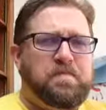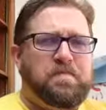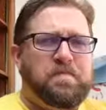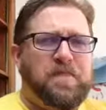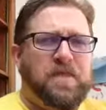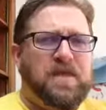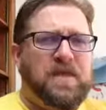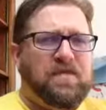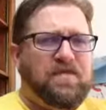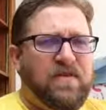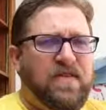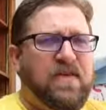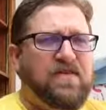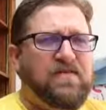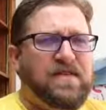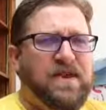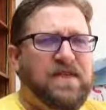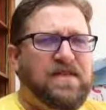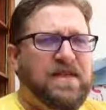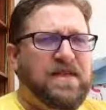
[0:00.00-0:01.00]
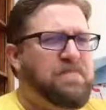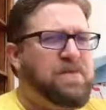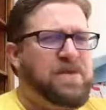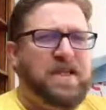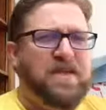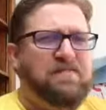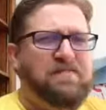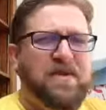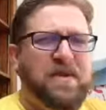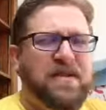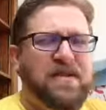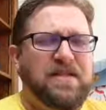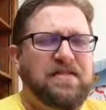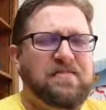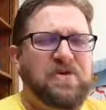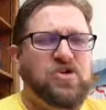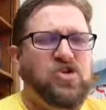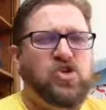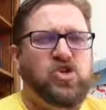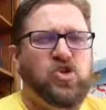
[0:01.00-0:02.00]
they've, they've done that, but they've been in the
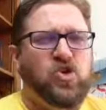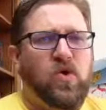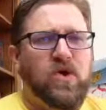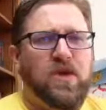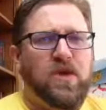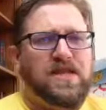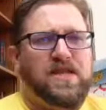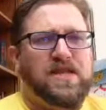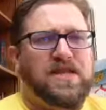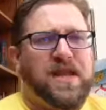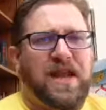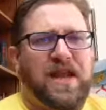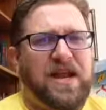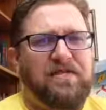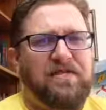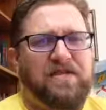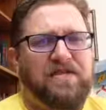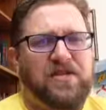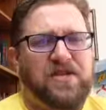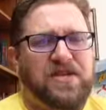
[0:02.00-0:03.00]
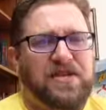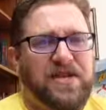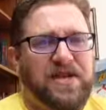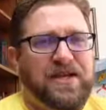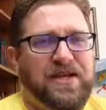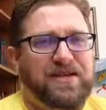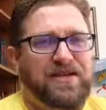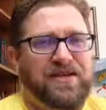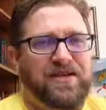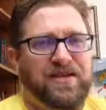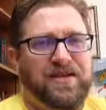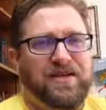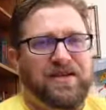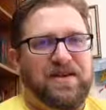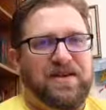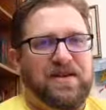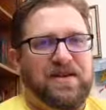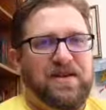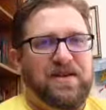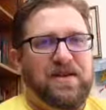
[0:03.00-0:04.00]
most joyous state I've ever seen
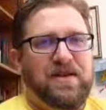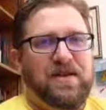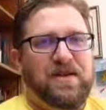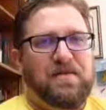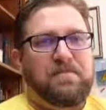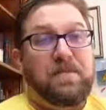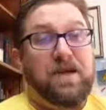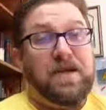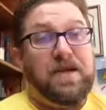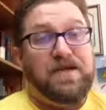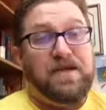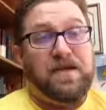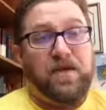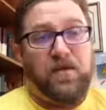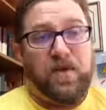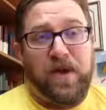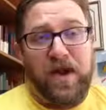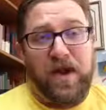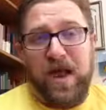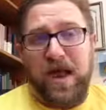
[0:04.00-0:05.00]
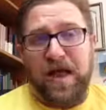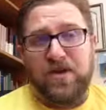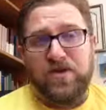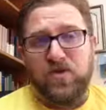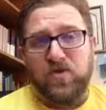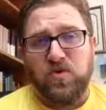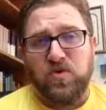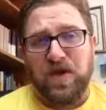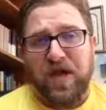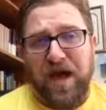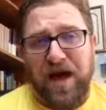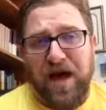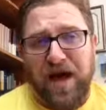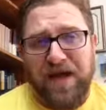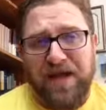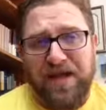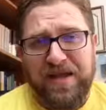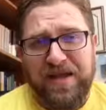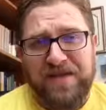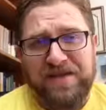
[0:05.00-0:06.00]
because they realize who
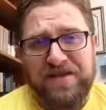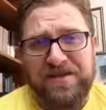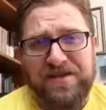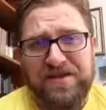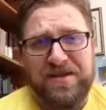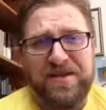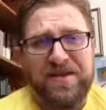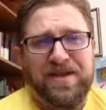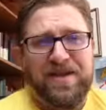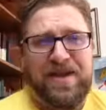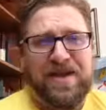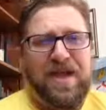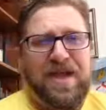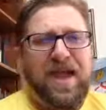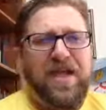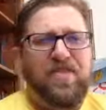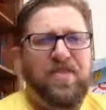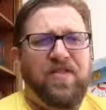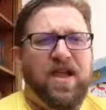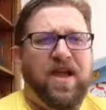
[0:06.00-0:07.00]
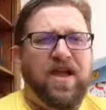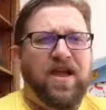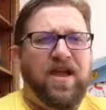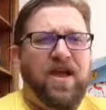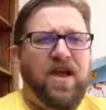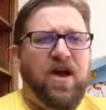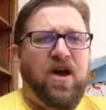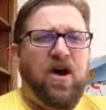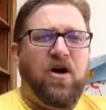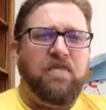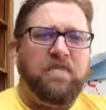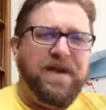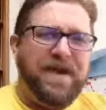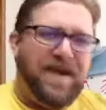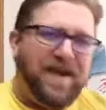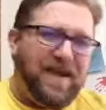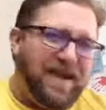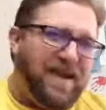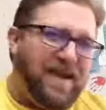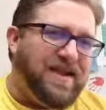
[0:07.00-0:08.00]
God is and they are
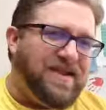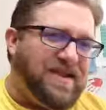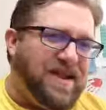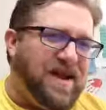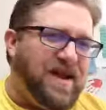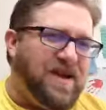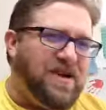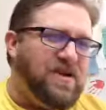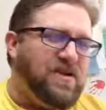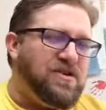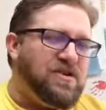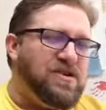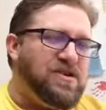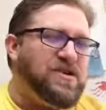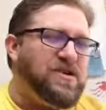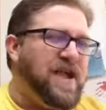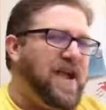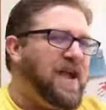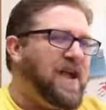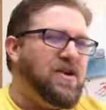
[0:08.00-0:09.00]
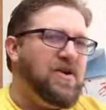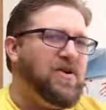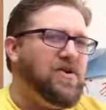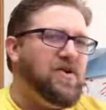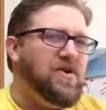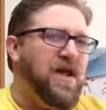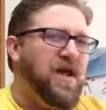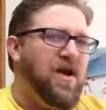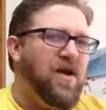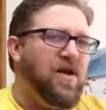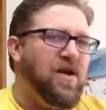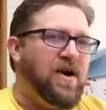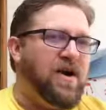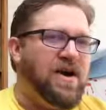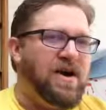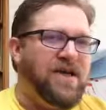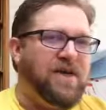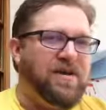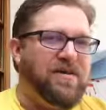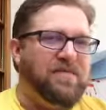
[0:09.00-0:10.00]
beginning to understand who they are in
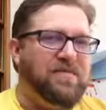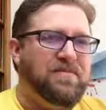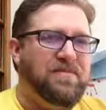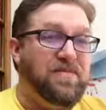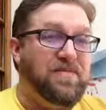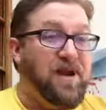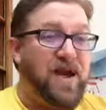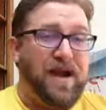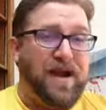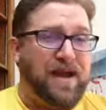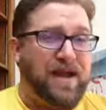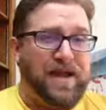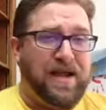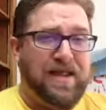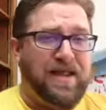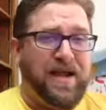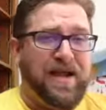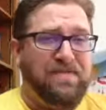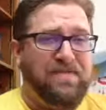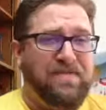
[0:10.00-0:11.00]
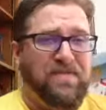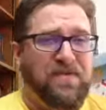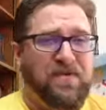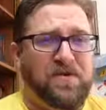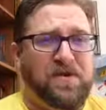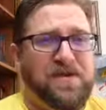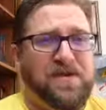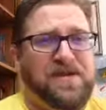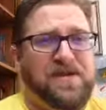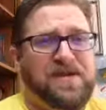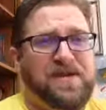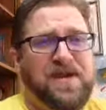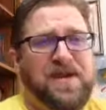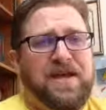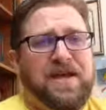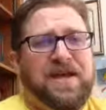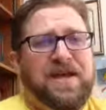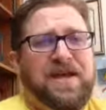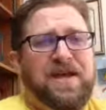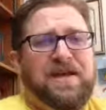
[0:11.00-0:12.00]
Him. We're not going to get that fullness.
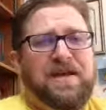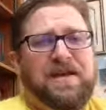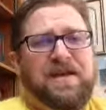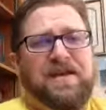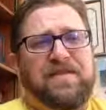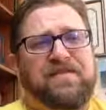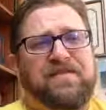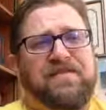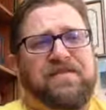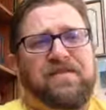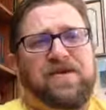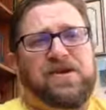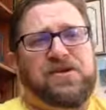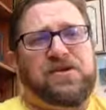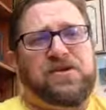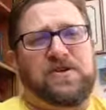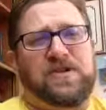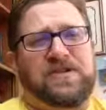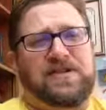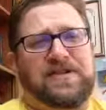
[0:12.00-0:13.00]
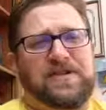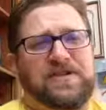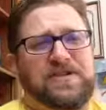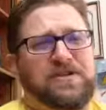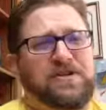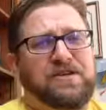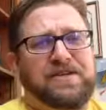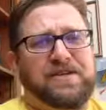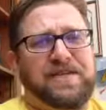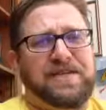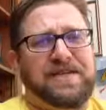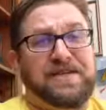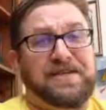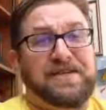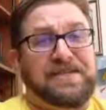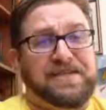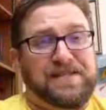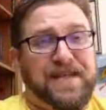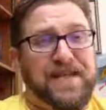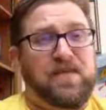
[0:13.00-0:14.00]
In 1 Corinthians 13, it
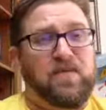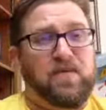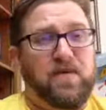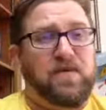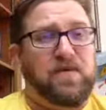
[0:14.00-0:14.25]
says, Then we will